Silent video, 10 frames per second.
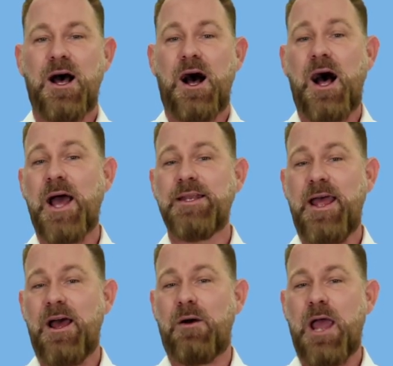I
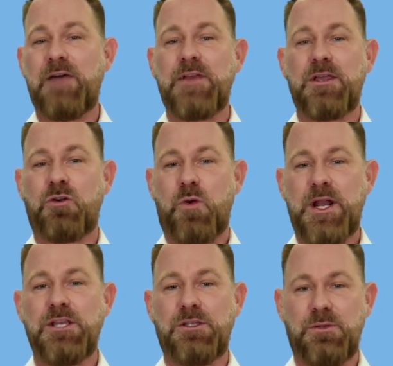now have a
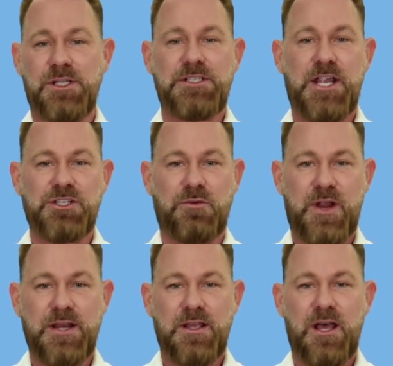credit utilization
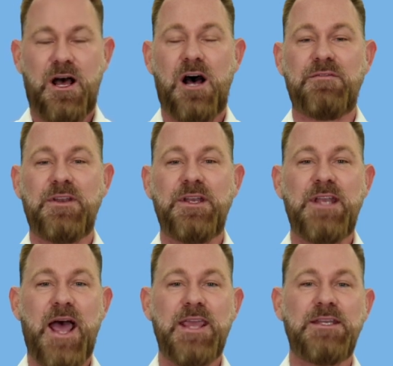rate of
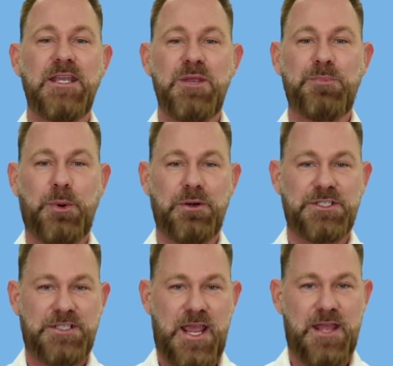
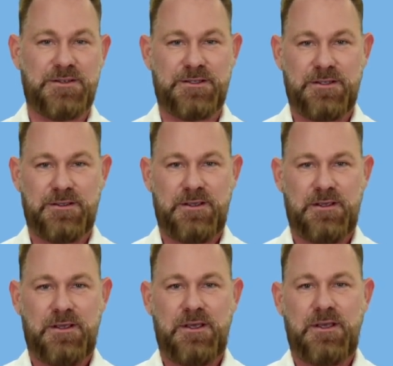90%.
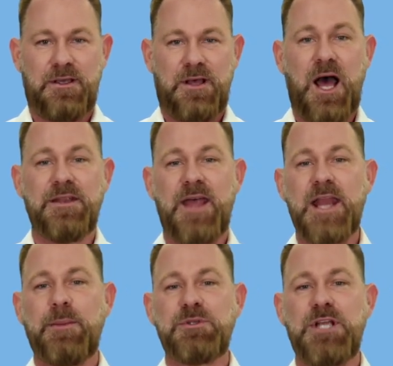A
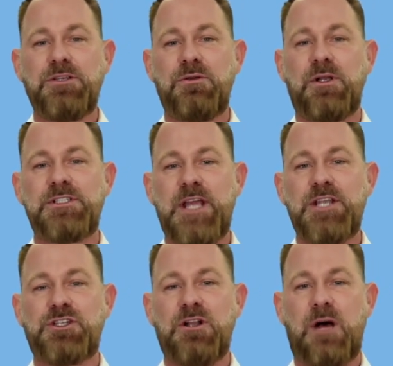90%
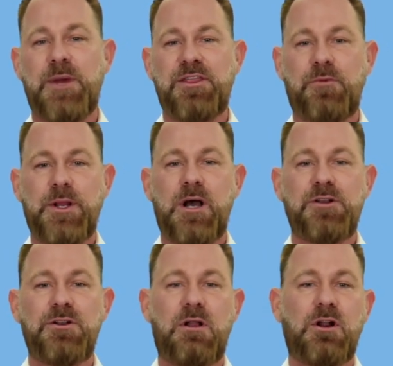utilization on my
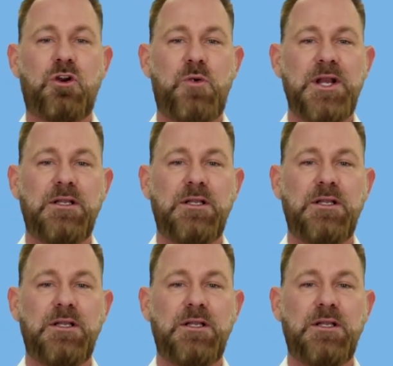$300 credit